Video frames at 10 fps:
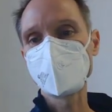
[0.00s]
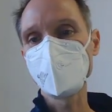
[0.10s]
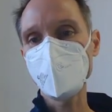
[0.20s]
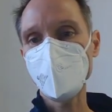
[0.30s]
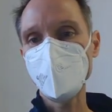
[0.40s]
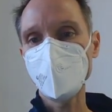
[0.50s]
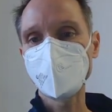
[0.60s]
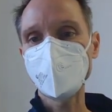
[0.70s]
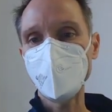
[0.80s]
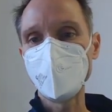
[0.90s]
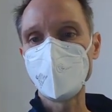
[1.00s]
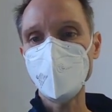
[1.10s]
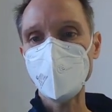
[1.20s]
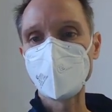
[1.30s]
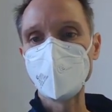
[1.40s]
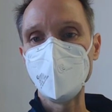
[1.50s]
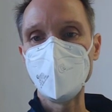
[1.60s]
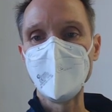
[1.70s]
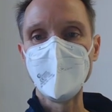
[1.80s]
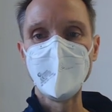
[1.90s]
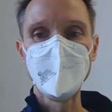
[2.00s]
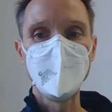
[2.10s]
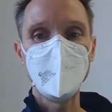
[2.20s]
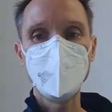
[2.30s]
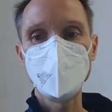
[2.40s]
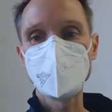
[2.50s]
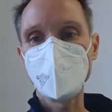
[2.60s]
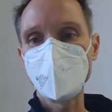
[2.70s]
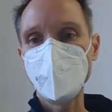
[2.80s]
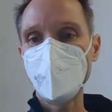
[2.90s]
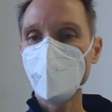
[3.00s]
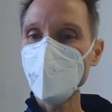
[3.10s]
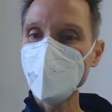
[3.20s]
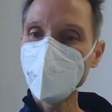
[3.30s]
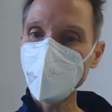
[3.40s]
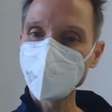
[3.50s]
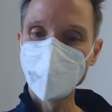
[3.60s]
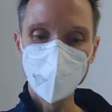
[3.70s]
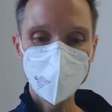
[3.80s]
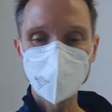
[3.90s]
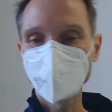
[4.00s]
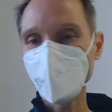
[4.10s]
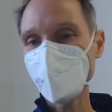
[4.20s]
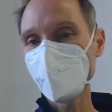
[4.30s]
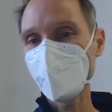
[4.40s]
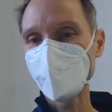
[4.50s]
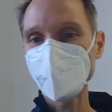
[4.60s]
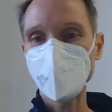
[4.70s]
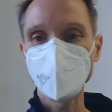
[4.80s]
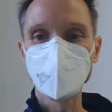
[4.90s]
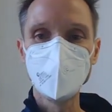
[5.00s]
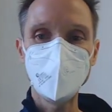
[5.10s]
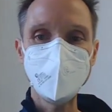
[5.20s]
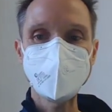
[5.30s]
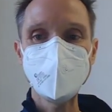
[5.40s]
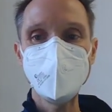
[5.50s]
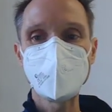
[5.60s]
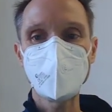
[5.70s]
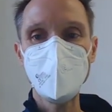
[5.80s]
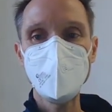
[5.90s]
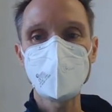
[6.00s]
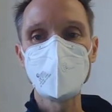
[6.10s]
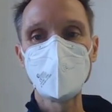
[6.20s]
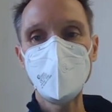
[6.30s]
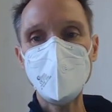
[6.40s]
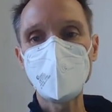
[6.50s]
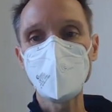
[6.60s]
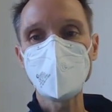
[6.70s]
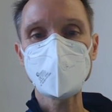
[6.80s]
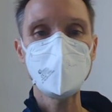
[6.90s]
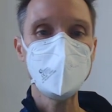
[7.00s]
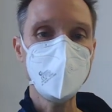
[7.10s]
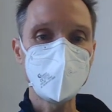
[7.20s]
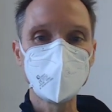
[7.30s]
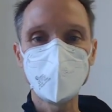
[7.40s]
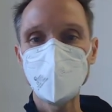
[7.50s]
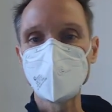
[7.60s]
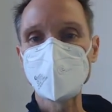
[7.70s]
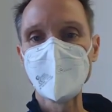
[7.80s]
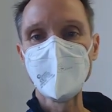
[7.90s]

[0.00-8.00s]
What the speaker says: So they are not directly on each other. We are not going to talk about how to nicely arrange the labels and the input fields.